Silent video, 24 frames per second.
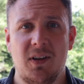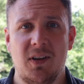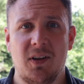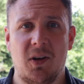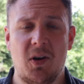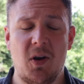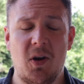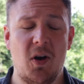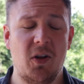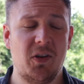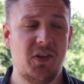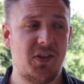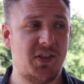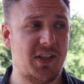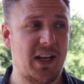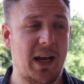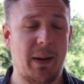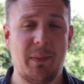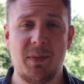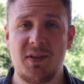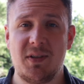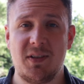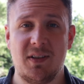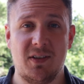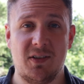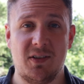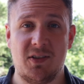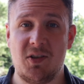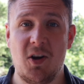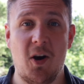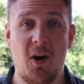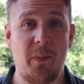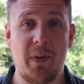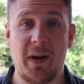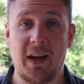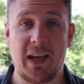
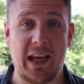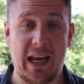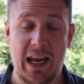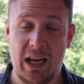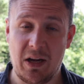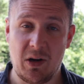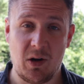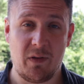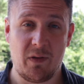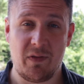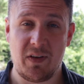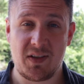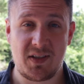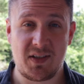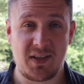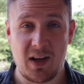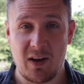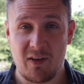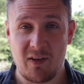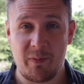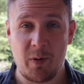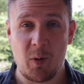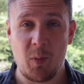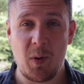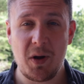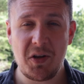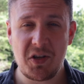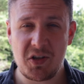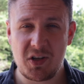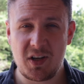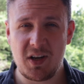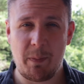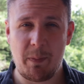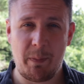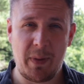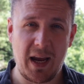topic in and of itself, but we're
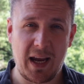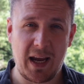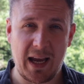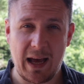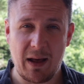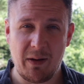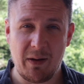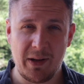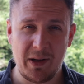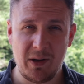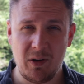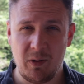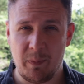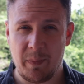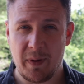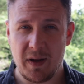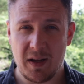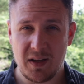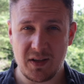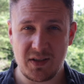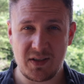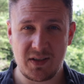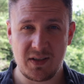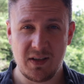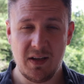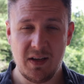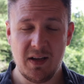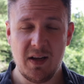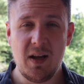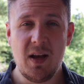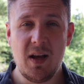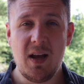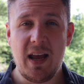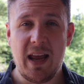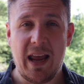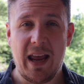just going to pick out little bits
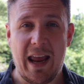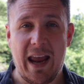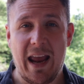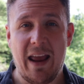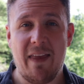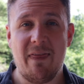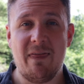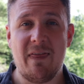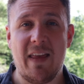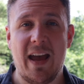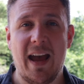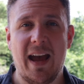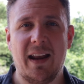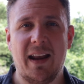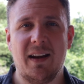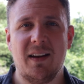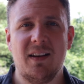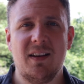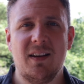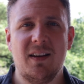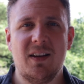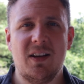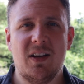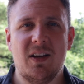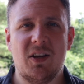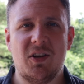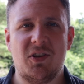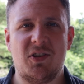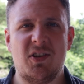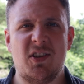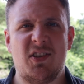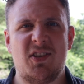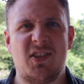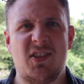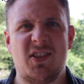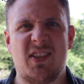in that
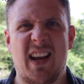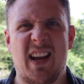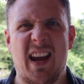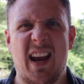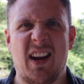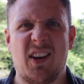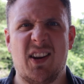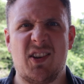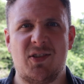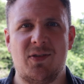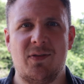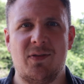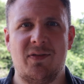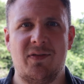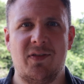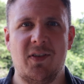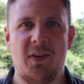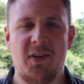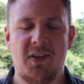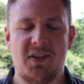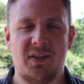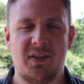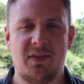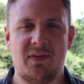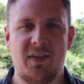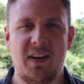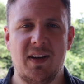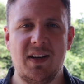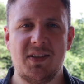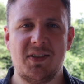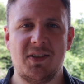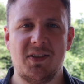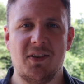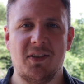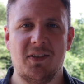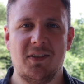just as extra food to
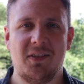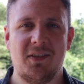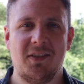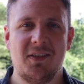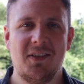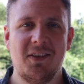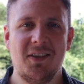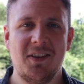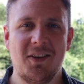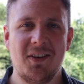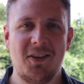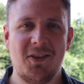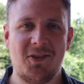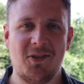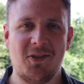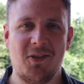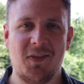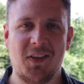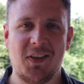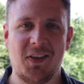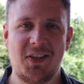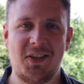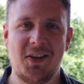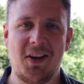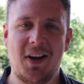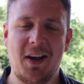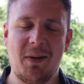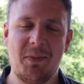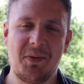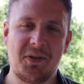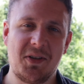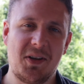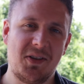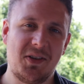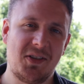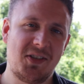feast on during this time.
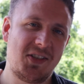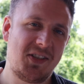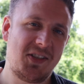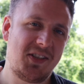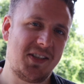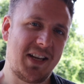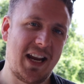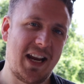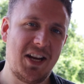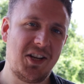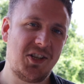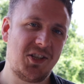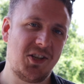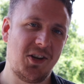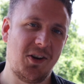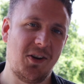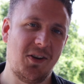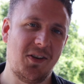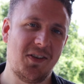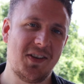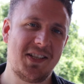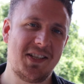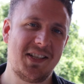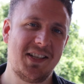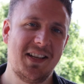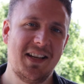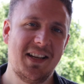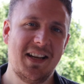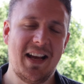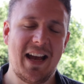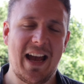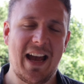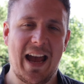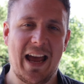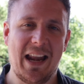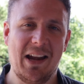So stay tuned
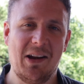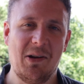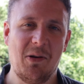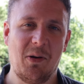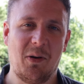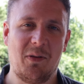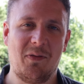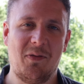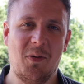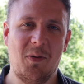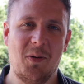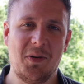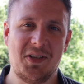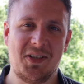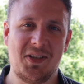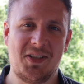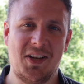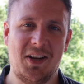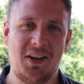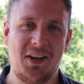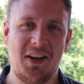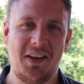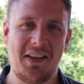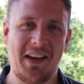and look forward to seeing you